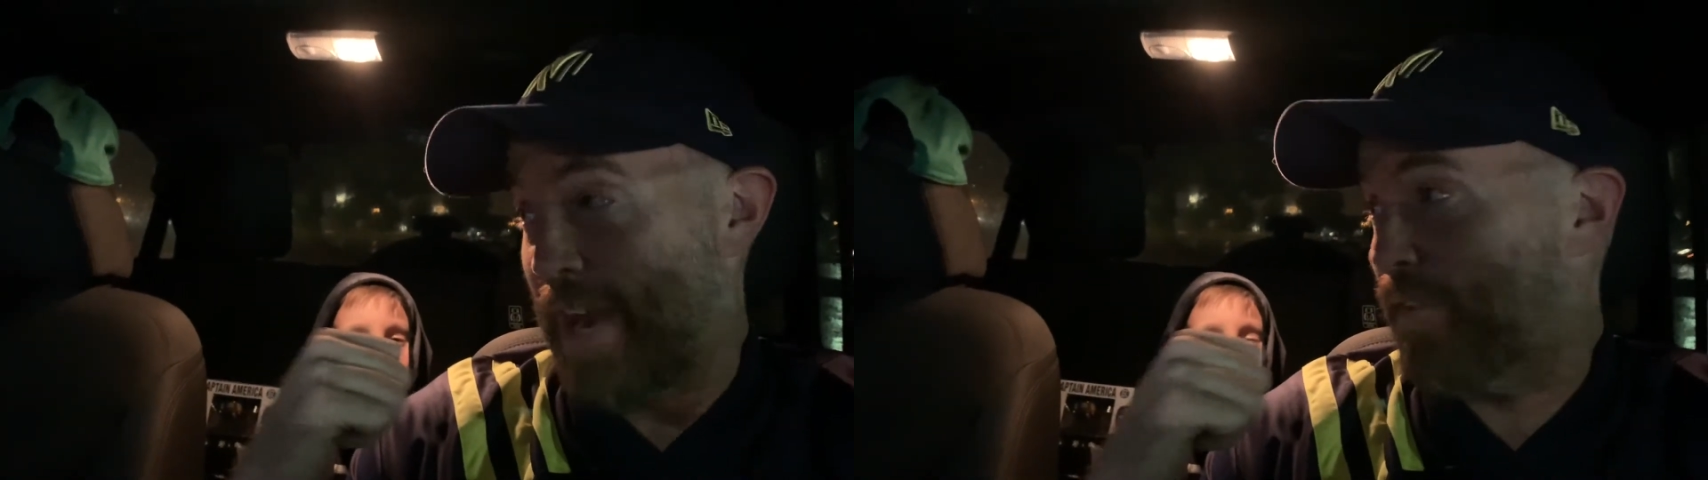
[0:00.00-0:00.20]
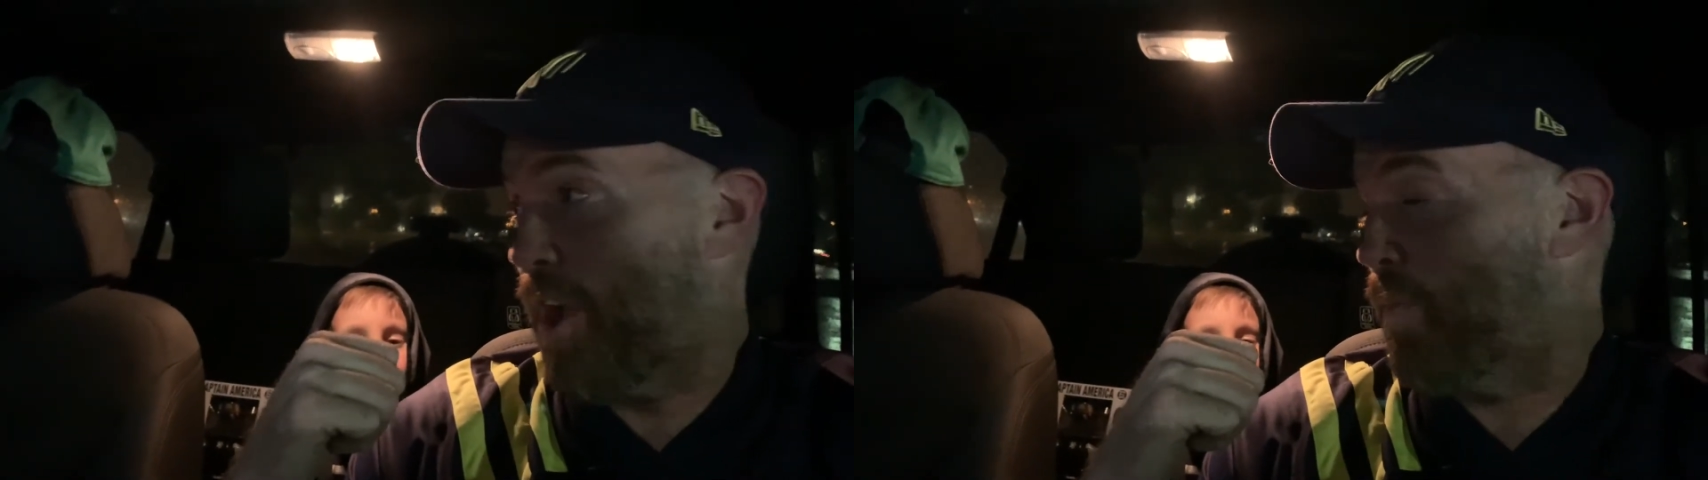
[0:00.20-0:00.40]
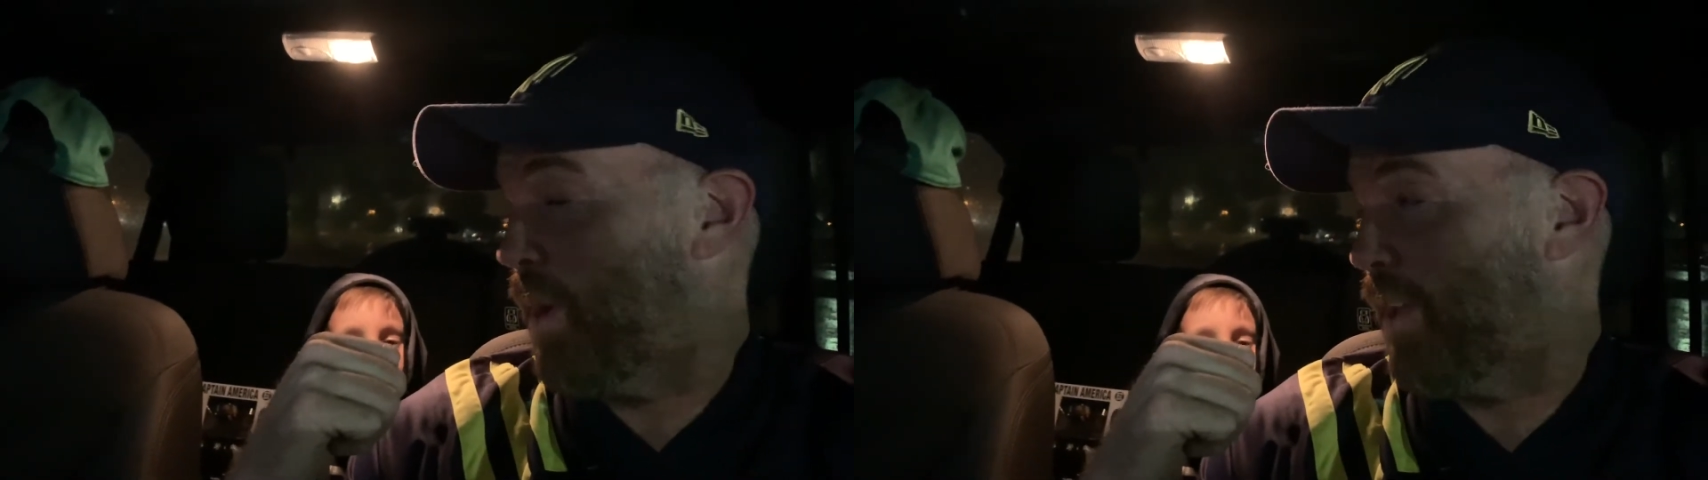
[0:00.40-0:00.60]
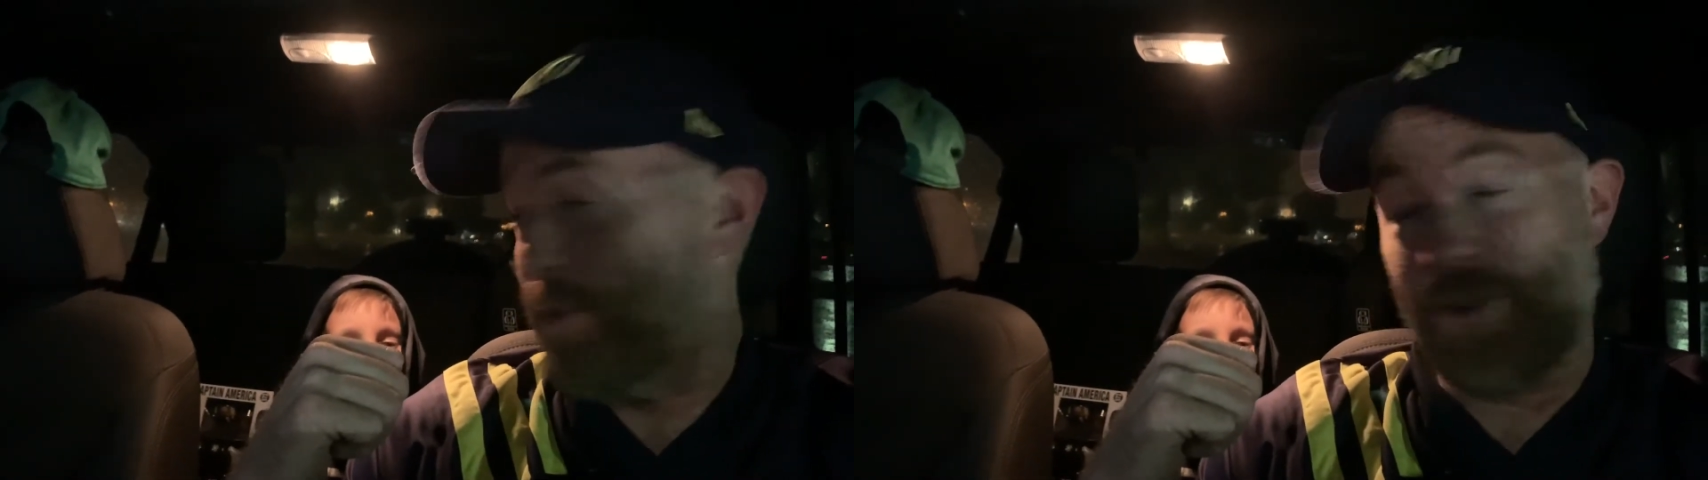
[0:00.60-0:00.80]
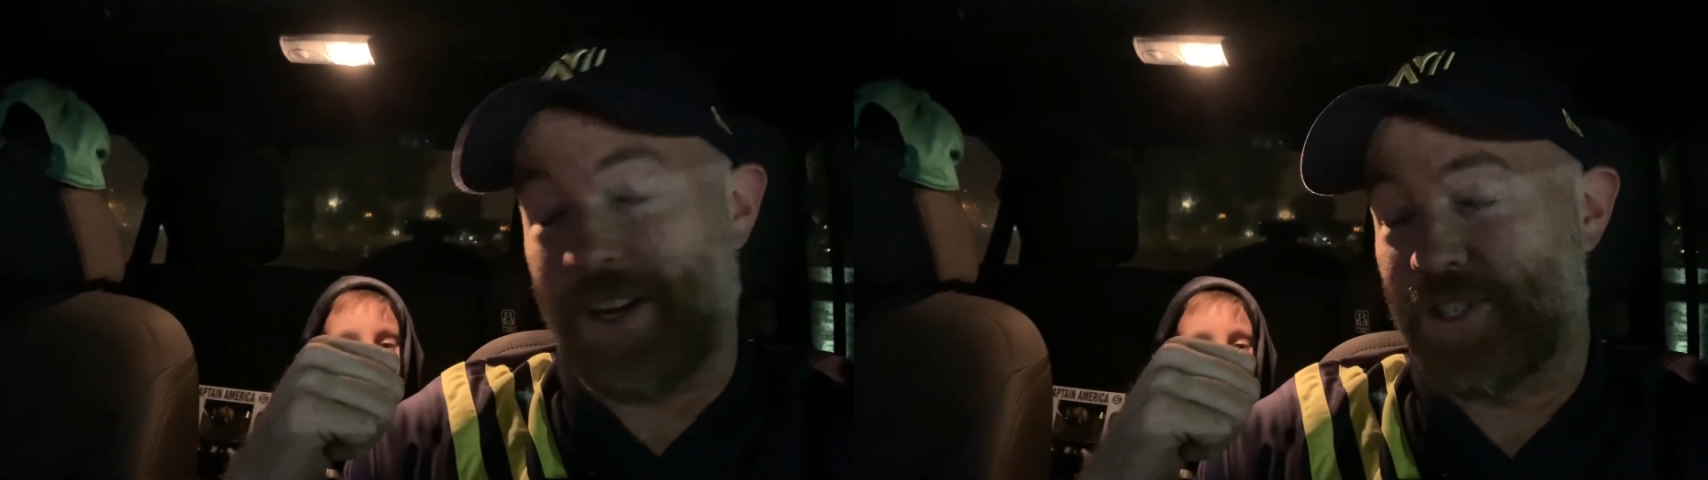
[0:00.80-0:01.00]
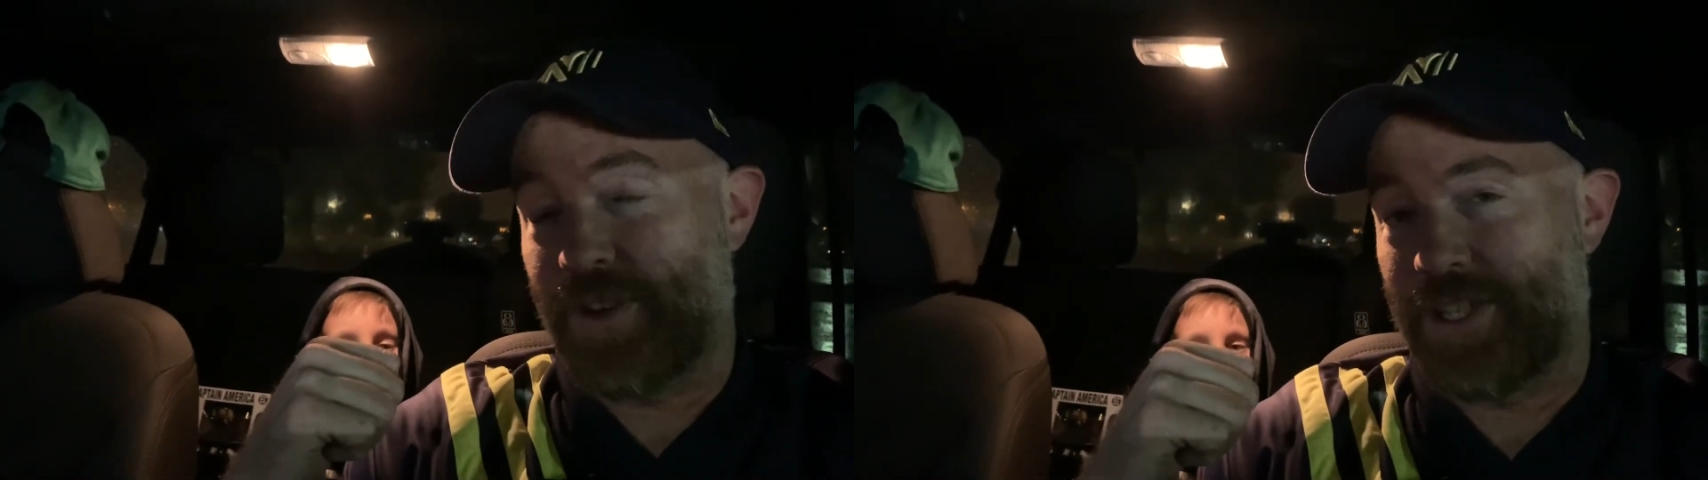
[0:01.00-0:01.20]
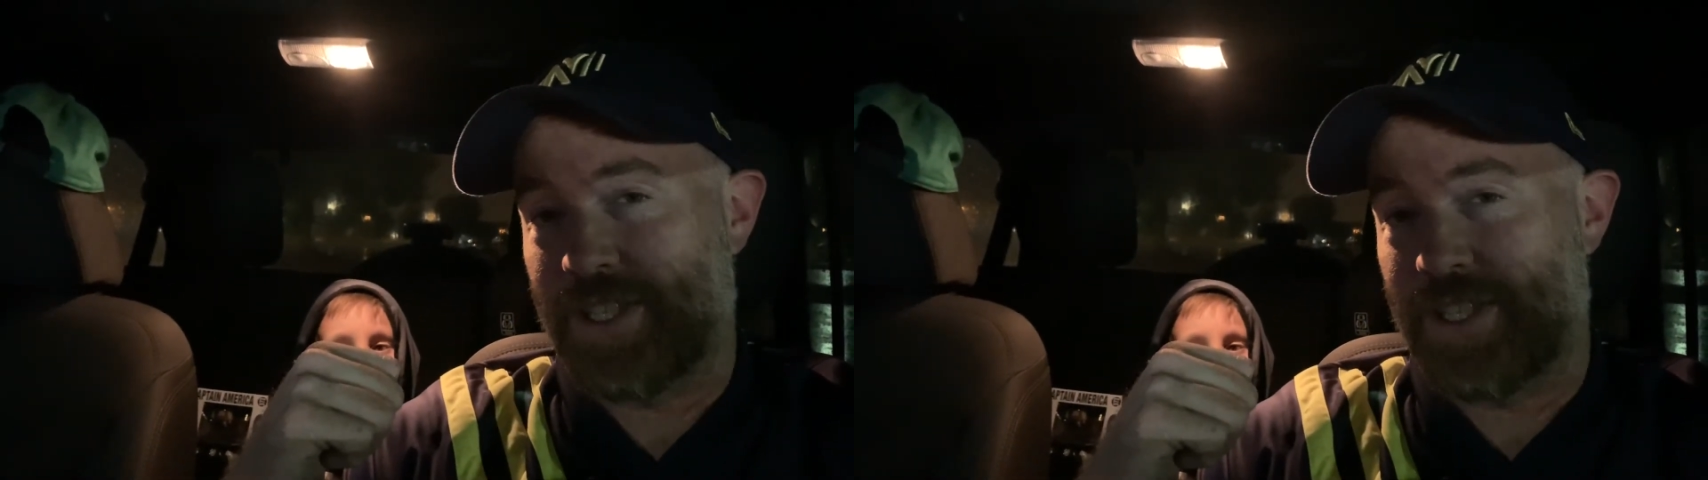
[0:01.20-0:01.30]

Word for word: have gone well if we tried to stretch